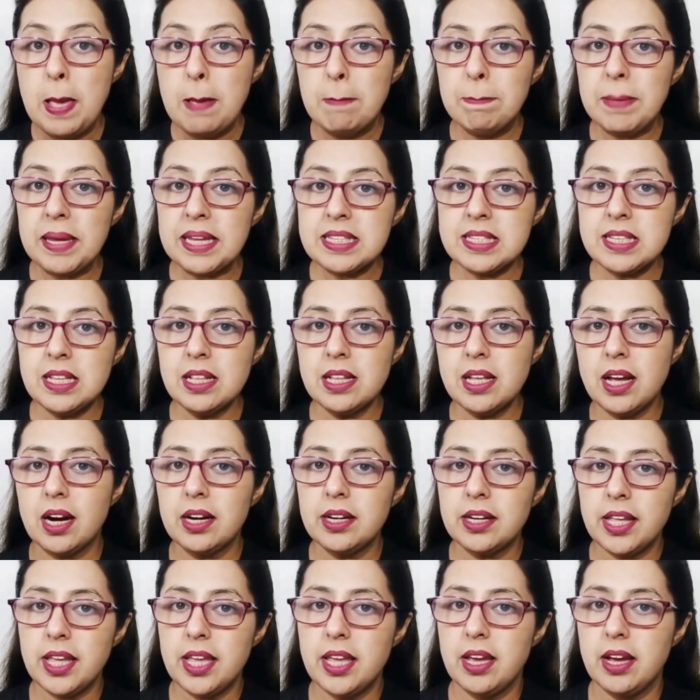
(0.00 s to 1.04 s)

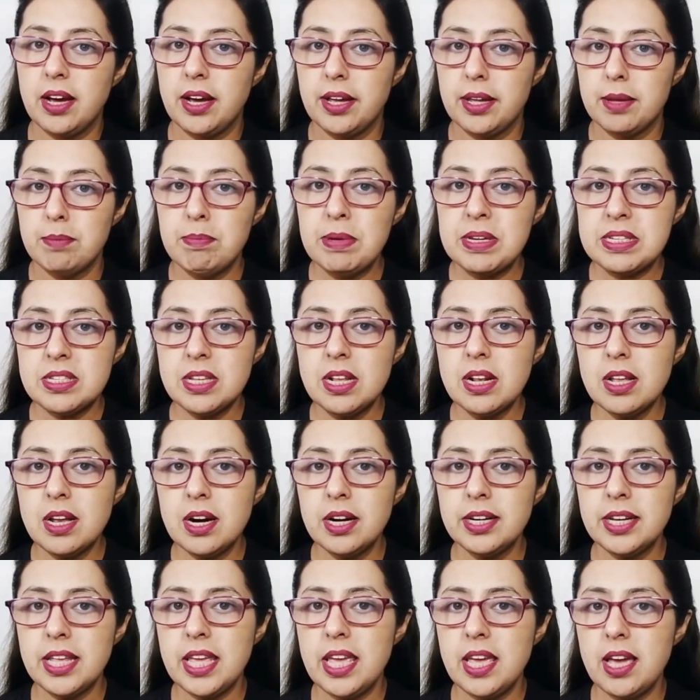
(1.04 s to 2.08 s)
Pixelcut AI.
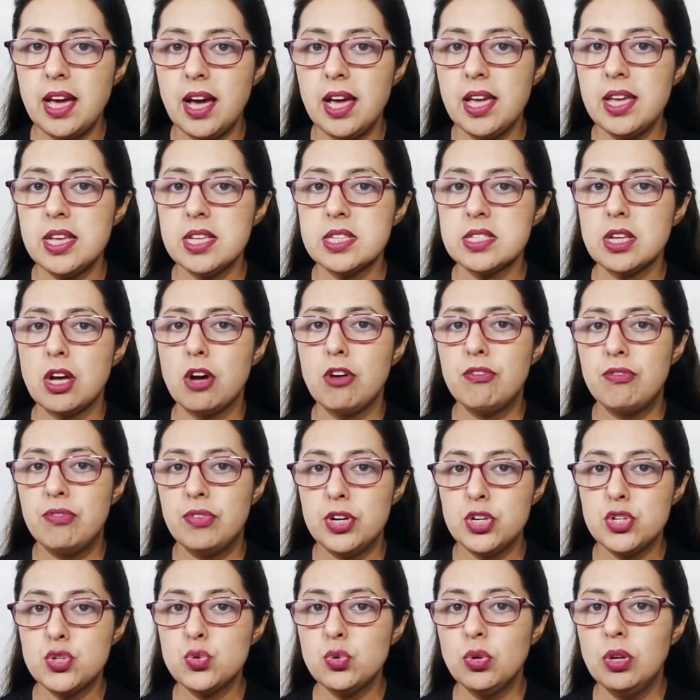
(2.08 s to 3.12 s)
Pixelcut AI is a
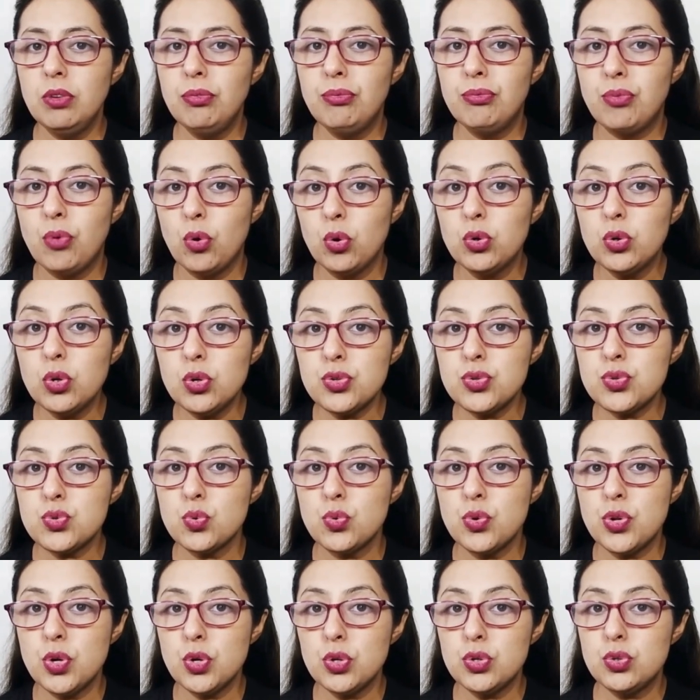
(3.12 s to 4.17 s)
virtual photo
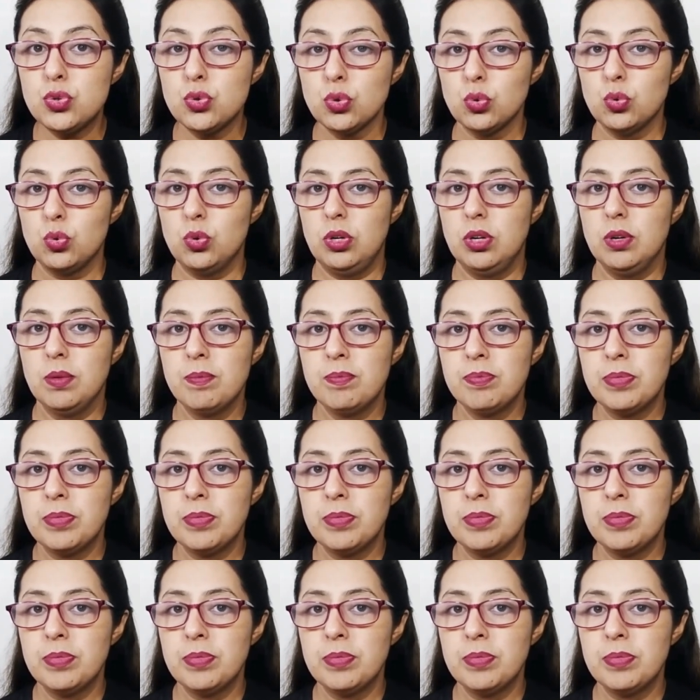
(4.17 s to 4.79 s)
studio tool